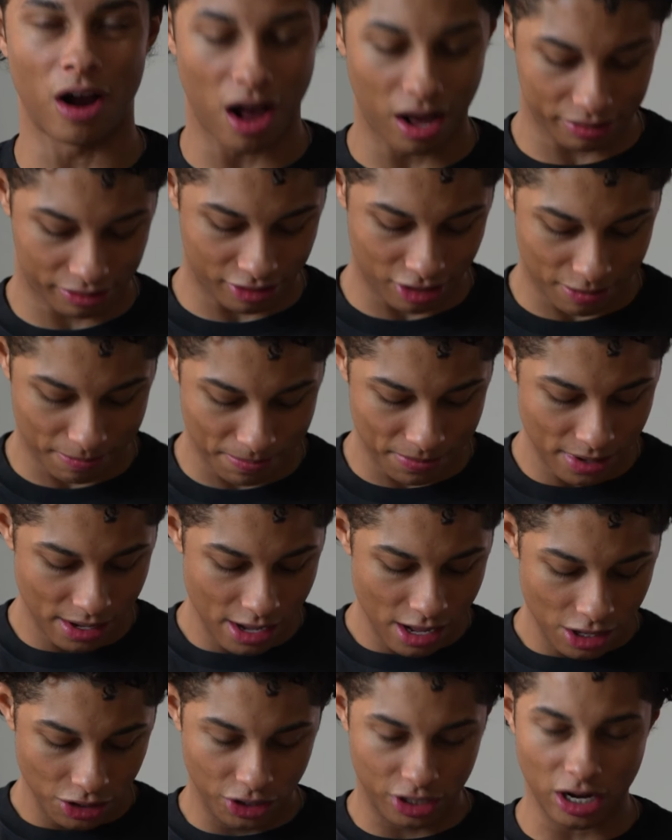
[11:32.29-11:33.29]
awesome.
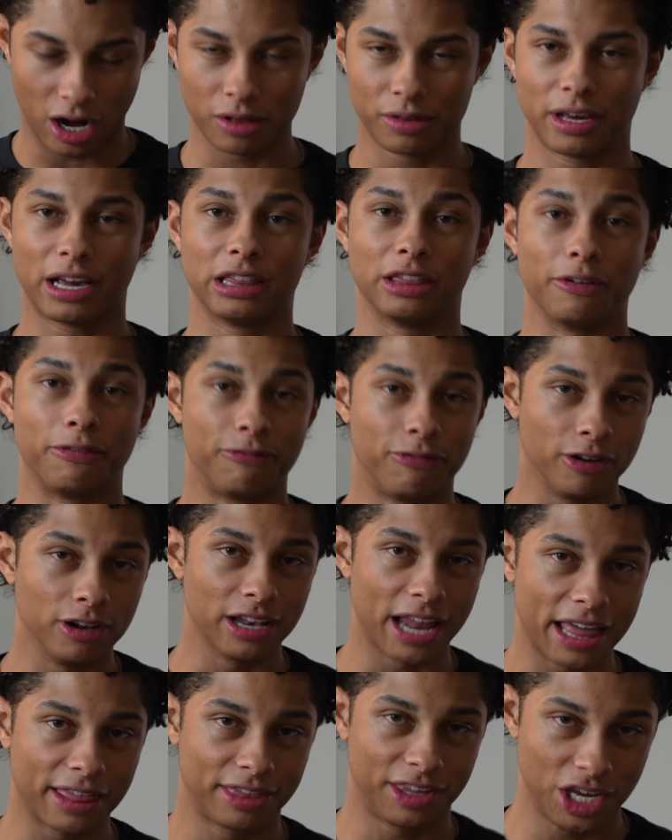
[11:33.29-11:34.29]
You can also get the full
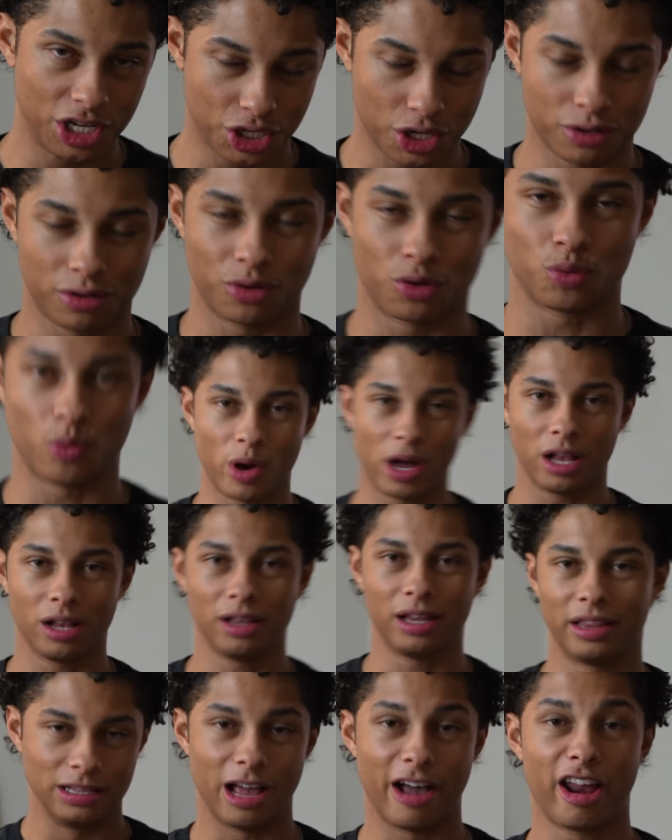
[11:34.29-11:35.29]
length t-shirts as
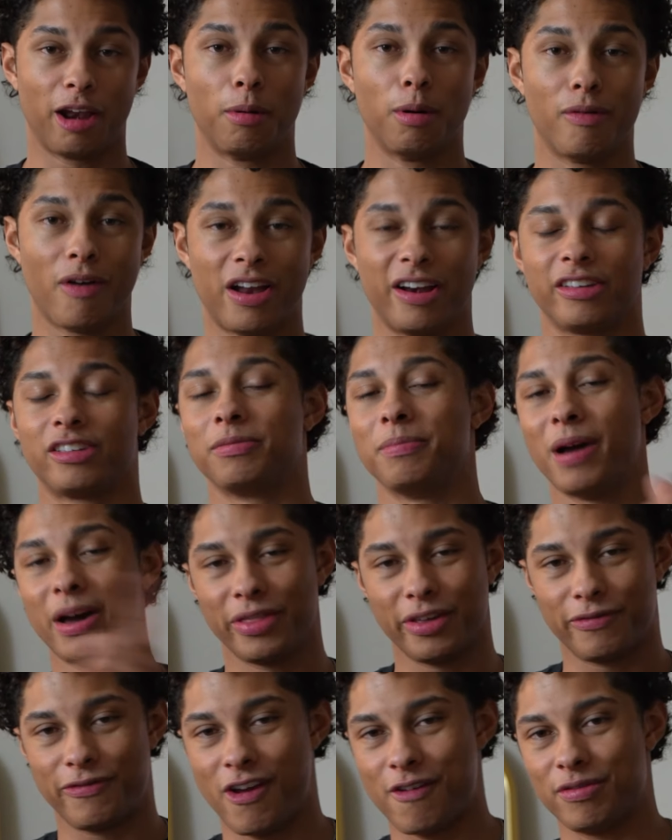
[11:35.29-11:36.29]
well. Now I'm gonna move on to some
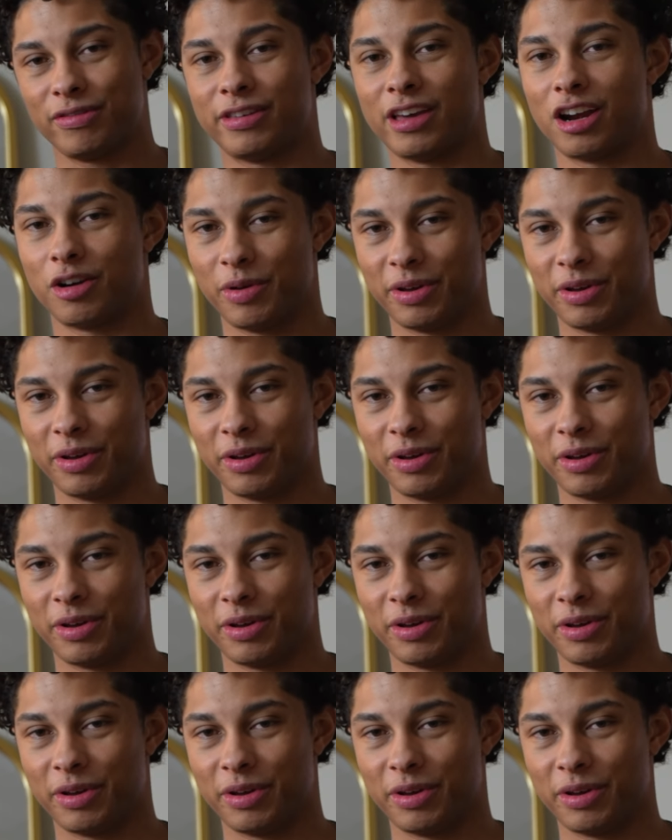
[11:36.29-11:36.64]
other favorites that are